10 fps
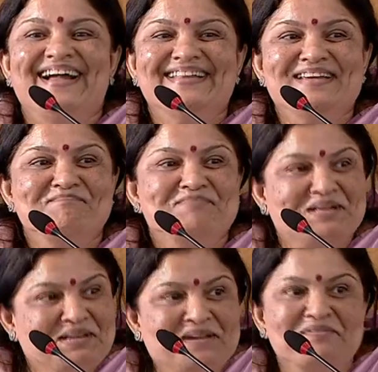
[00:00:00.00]
And then
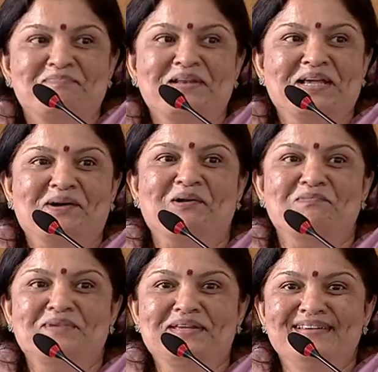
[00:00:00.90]
Brother Ravi Pillai
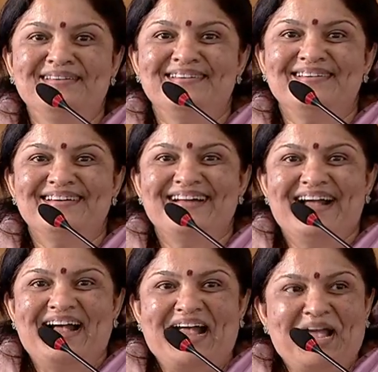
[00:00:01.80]
called me.
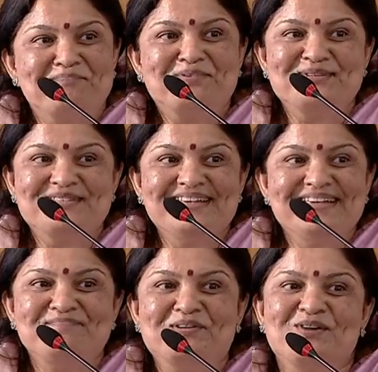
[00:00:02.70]
I happened to
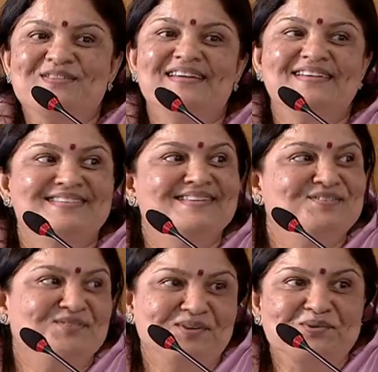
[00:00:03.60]
see, because I
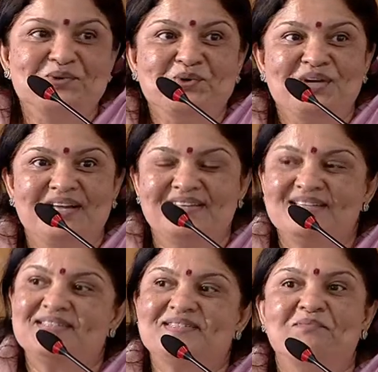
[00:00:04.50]
researched in the Gurukula,
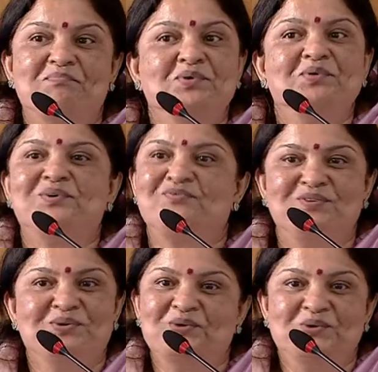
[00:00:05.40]
this is a
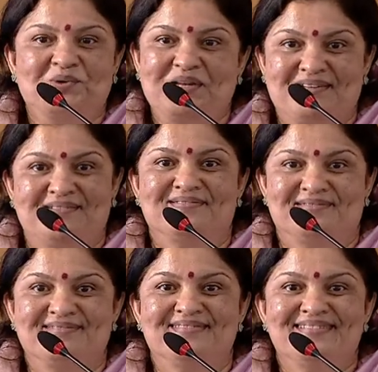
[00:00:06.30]
beautiful Gurukula,
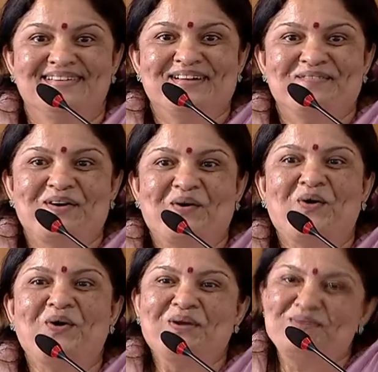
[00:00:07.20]
where
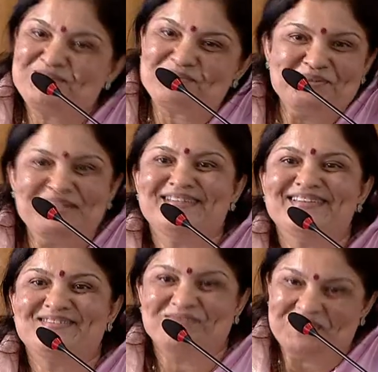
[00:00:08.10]
all our
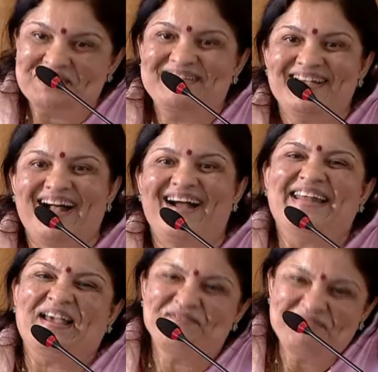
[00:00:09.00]
students worked
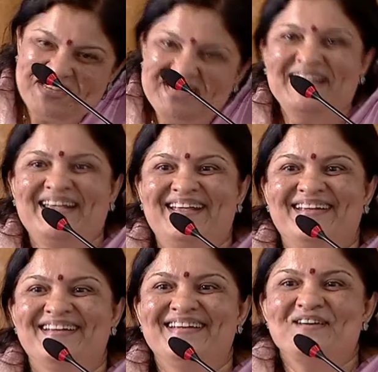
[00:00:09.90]
hard every
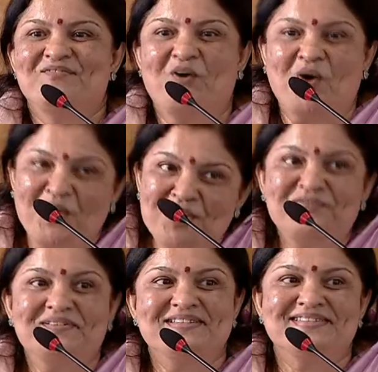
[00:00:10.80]
day for all
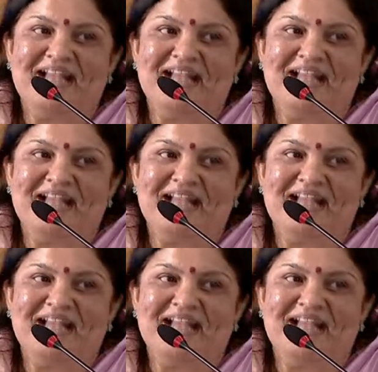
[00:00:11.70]
of us.